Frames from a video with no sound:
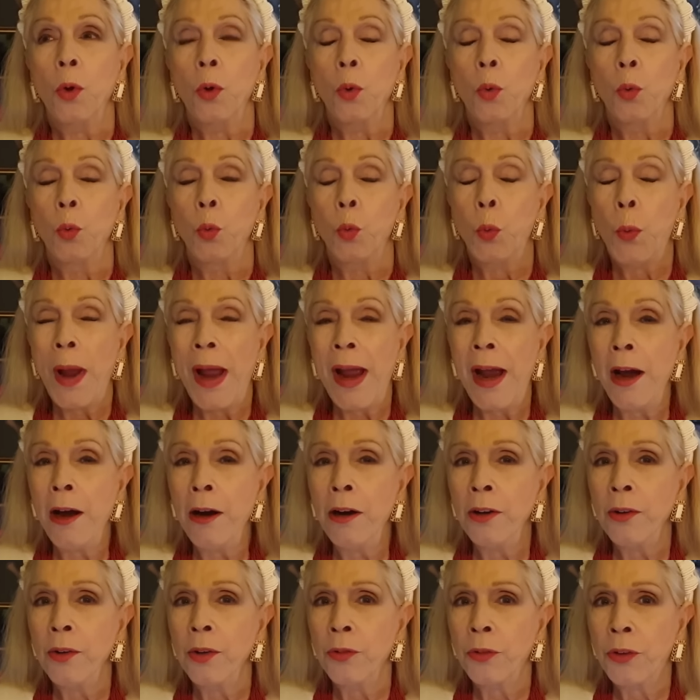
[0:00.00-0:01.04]

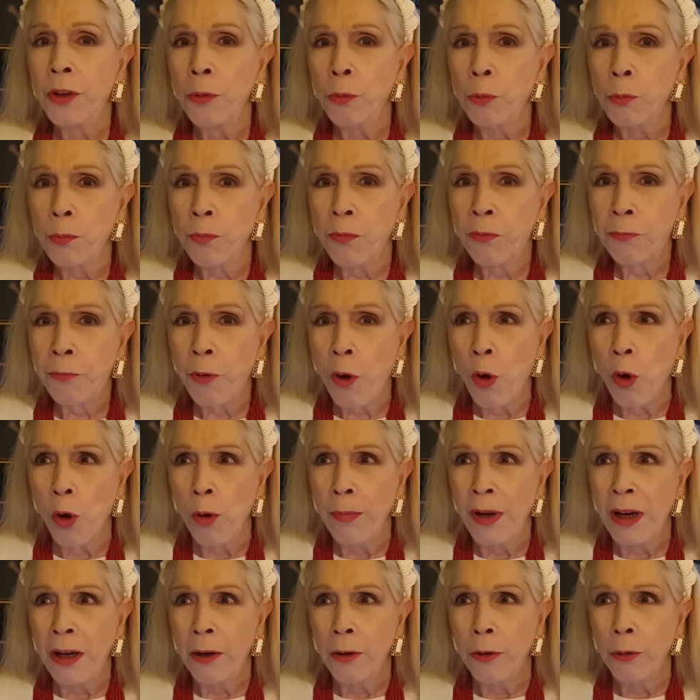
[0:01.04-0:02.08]
Where the
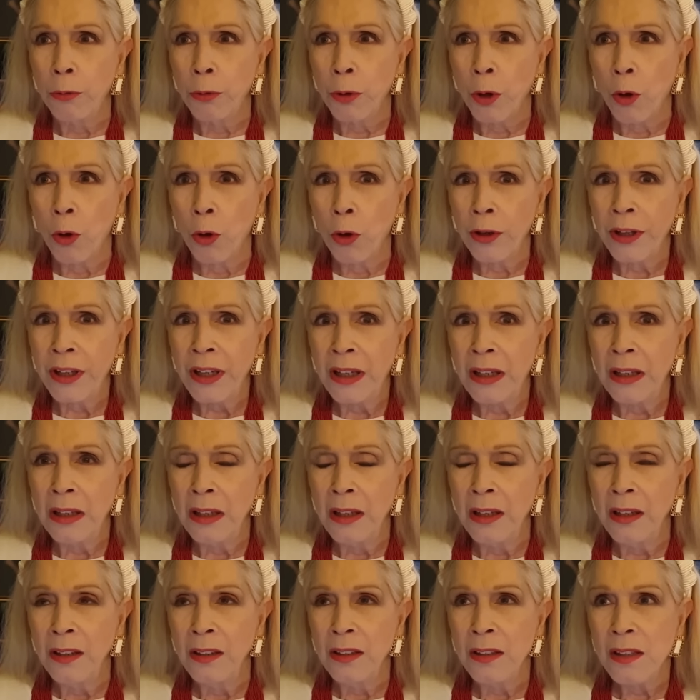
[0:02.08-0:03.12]
former
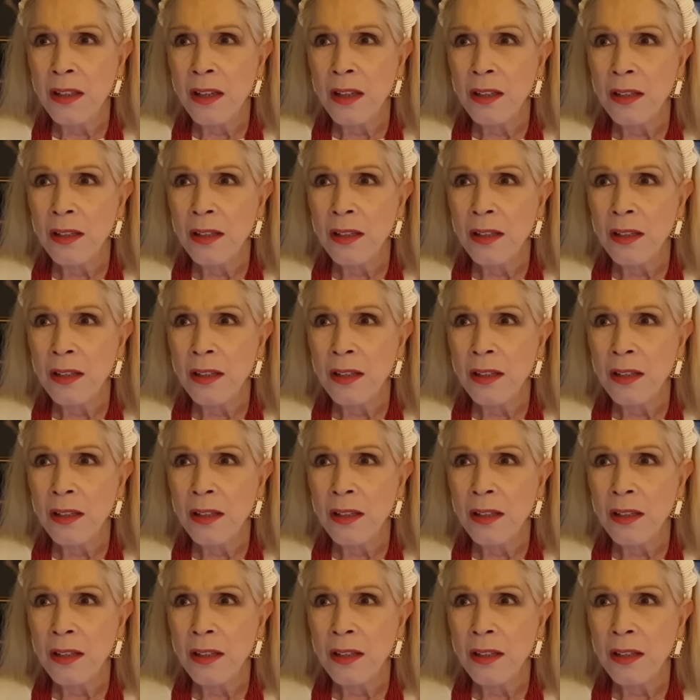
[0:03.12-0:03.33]
royal